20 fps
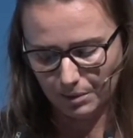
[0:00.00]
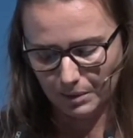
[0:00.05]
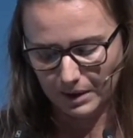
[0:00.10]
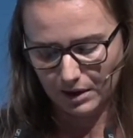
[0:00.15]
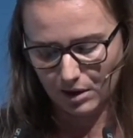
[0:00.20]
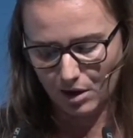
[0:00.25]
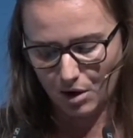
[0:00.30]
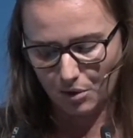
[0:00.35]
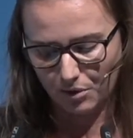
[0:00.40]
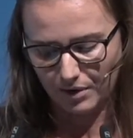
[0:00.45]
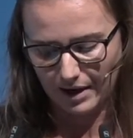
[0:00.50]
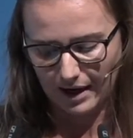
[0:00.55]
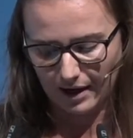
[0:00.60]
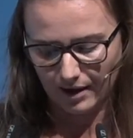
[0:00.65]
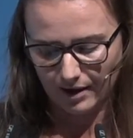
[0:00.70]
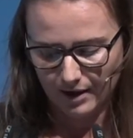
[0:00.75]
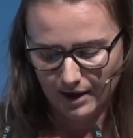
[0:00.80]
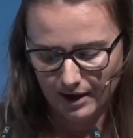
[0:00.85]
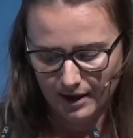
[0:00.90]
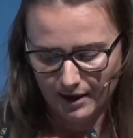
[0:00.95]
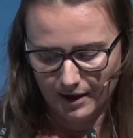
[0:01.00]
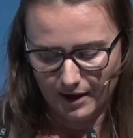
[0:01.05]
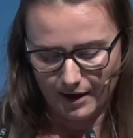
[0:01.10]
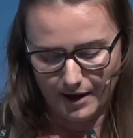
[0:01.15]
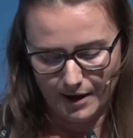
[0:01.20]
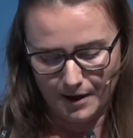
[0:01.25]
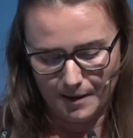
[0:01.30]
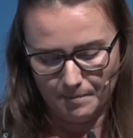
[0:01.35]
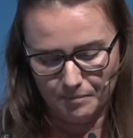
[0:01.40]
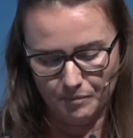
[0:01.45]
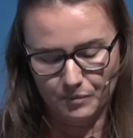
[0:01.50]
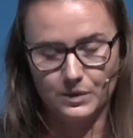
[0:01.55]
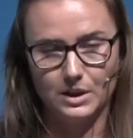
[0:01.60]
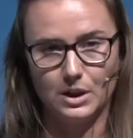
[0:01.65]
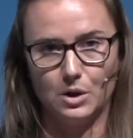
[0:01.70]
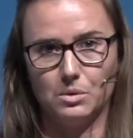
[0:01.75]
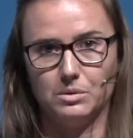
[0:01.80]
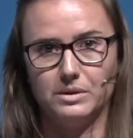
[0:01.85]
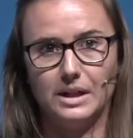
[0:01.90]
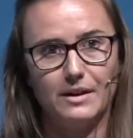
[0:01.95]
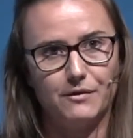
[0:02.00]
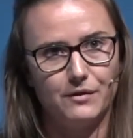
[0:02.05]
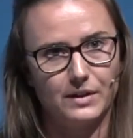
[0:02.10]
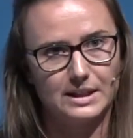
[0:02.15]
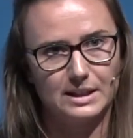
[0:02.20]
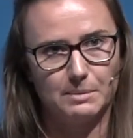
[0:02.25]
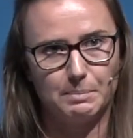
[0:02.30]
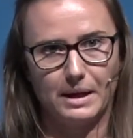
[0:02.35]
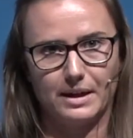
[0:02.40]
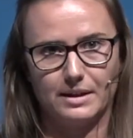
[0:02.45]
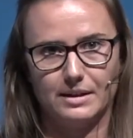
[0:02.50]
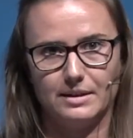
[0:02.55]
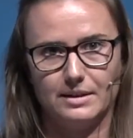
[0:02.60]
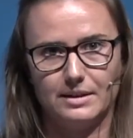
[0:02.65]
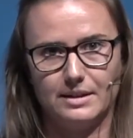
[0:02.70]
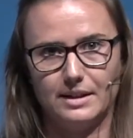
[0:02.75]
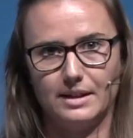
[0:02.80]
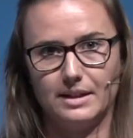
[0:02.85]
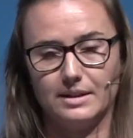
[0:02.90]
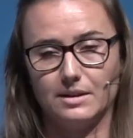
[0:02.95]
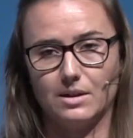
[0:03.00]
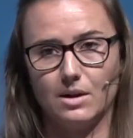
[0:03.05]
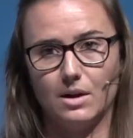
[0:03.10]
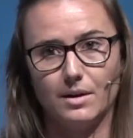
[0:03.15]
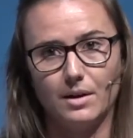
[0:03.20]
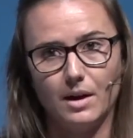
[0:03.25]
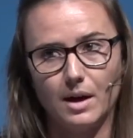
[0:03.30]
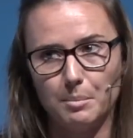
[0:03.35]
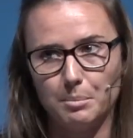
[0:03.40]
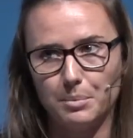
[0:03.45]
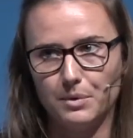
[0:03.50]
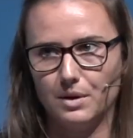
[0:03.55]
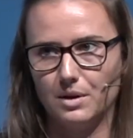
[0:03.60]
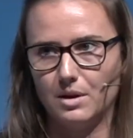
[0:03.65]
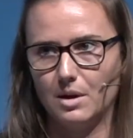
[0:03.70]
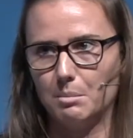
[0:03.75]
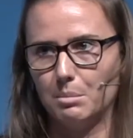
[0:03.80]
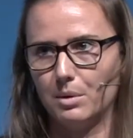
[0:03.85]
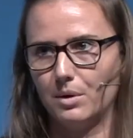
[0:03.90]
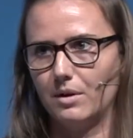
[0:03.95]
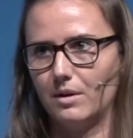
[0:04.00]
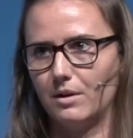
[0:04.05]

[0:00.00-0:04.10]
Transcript: We know that, life expectancy has gone up, the number